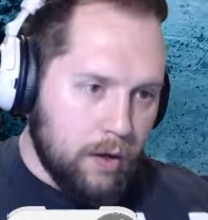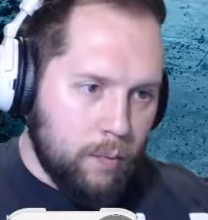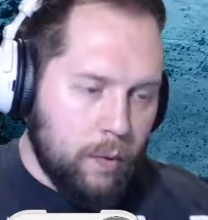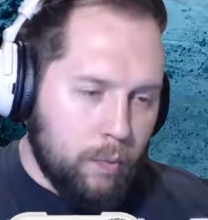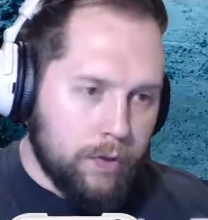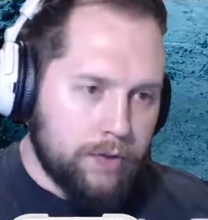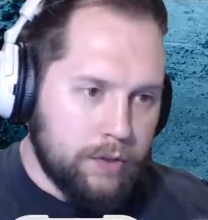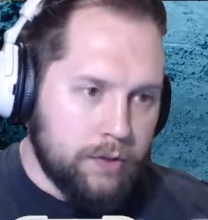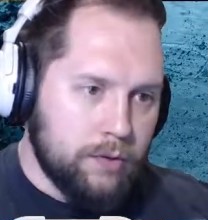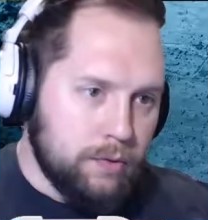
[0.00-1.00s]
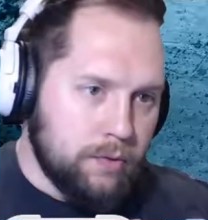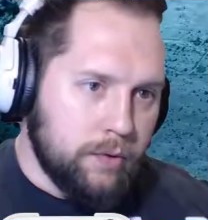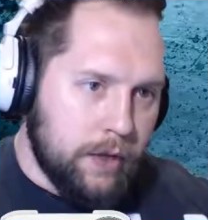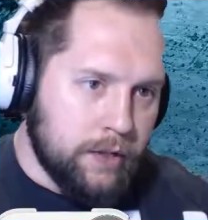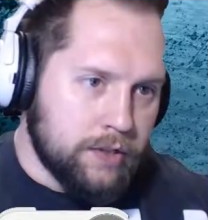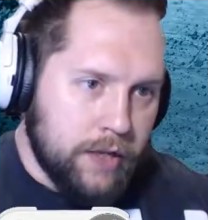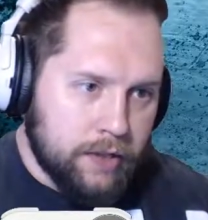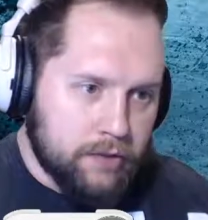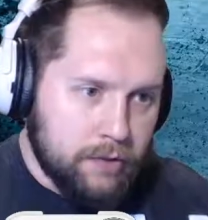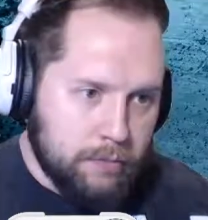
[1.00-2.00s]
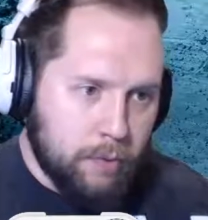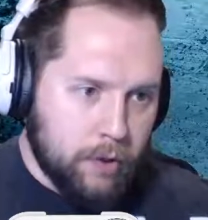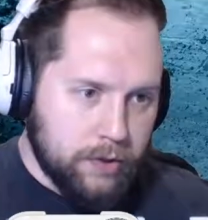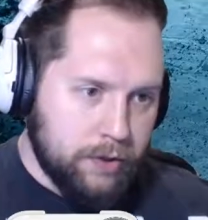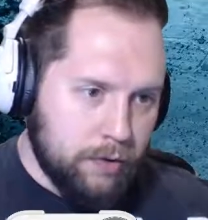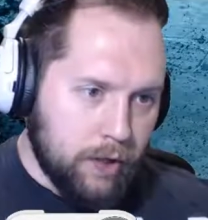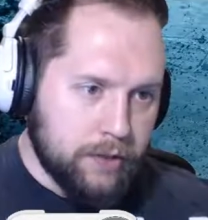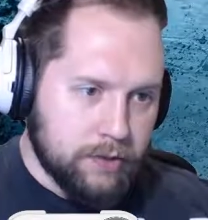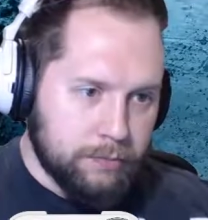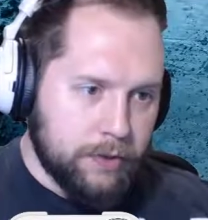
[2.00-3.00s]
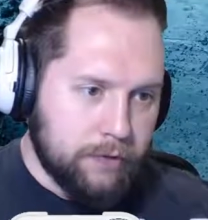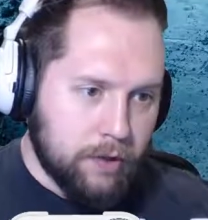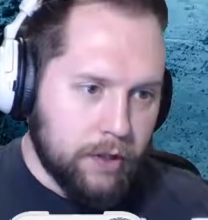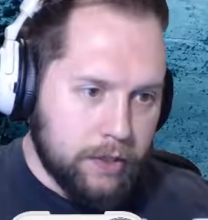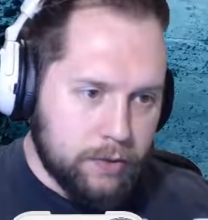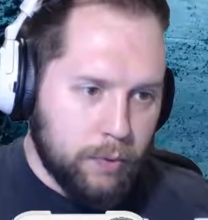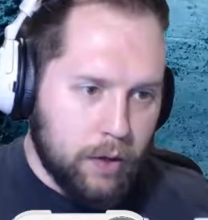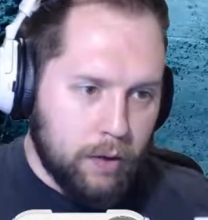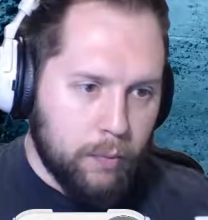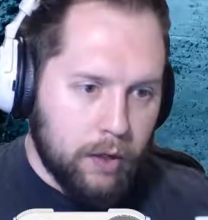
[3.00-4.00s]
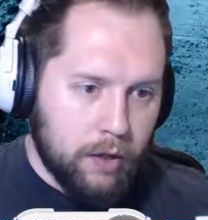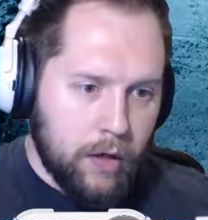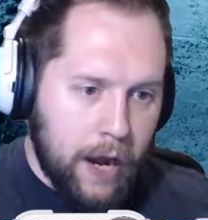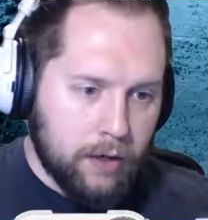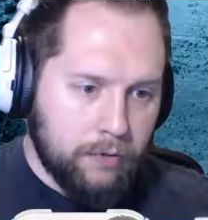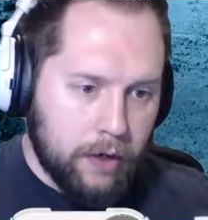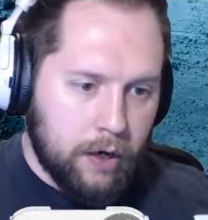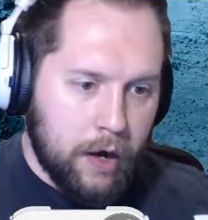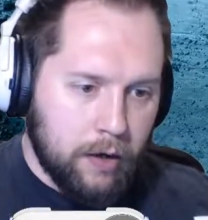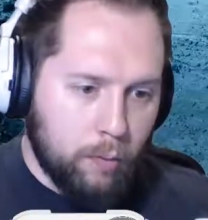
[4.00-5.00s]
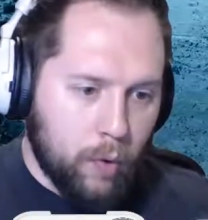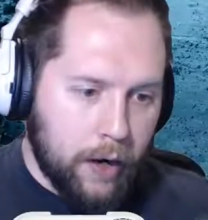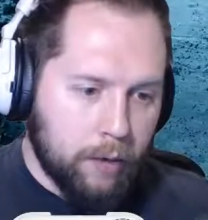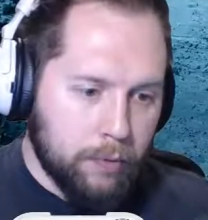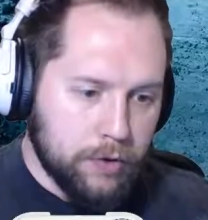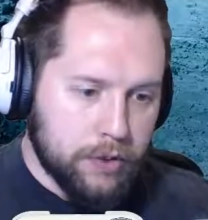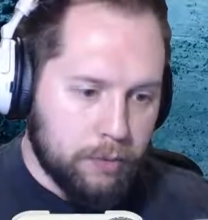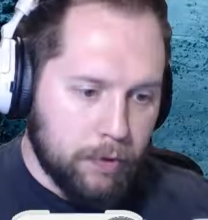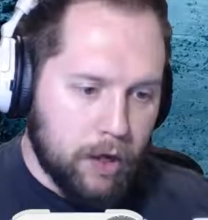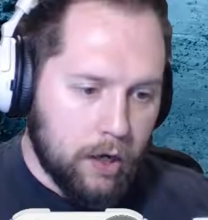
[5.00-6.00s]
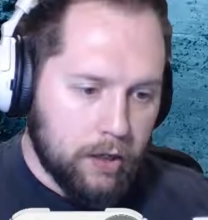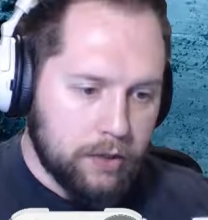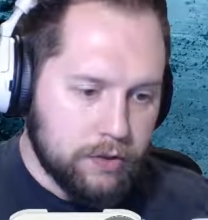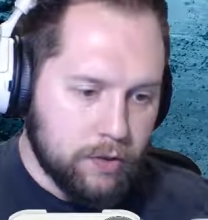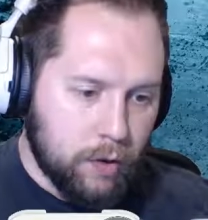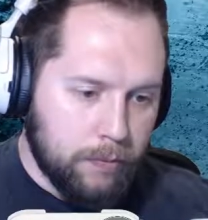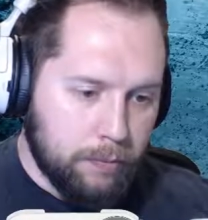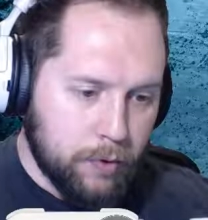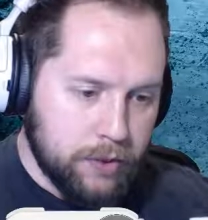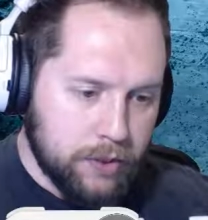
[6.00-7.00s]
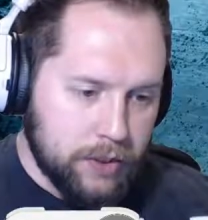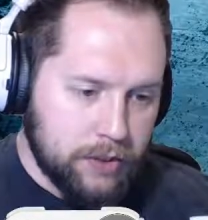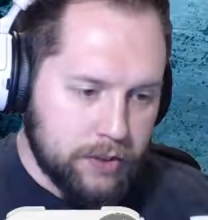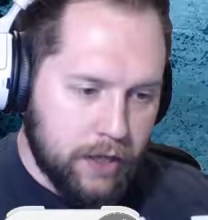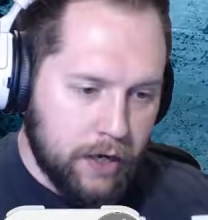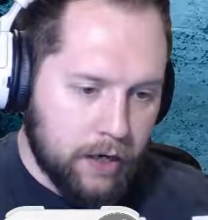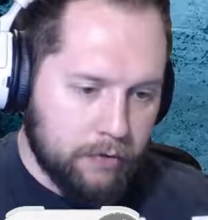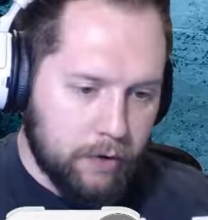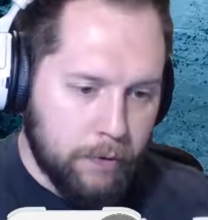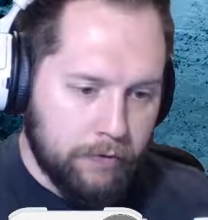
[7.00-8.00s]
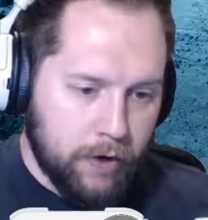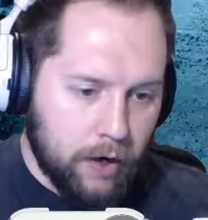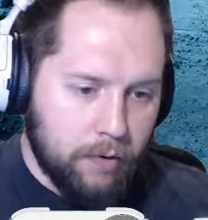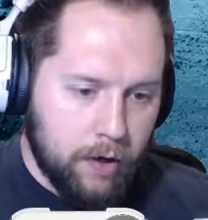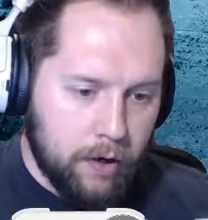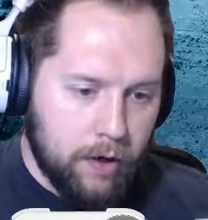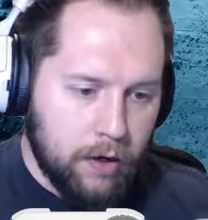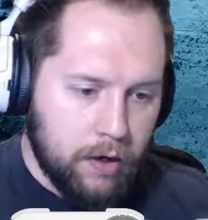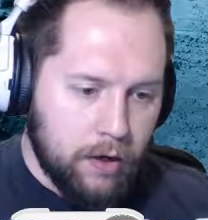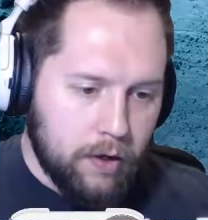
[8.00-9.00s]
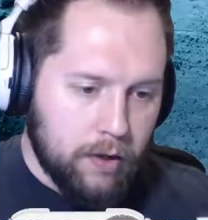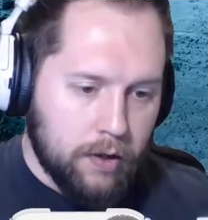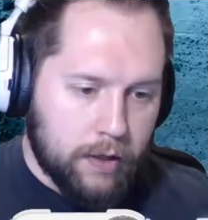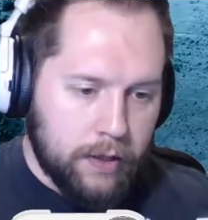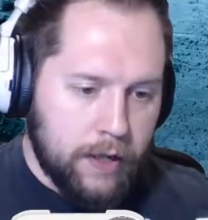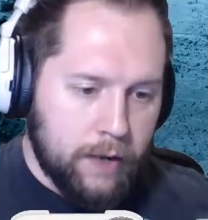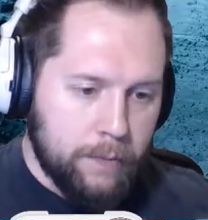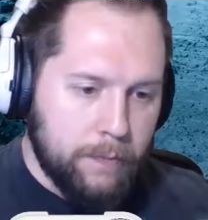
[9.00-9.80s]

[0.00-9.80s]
We want to, in this next room, we want to utilize a bit of a glitch where we can activate our item while pushing a block. So I'm going to push this and activate my fire rod, like that.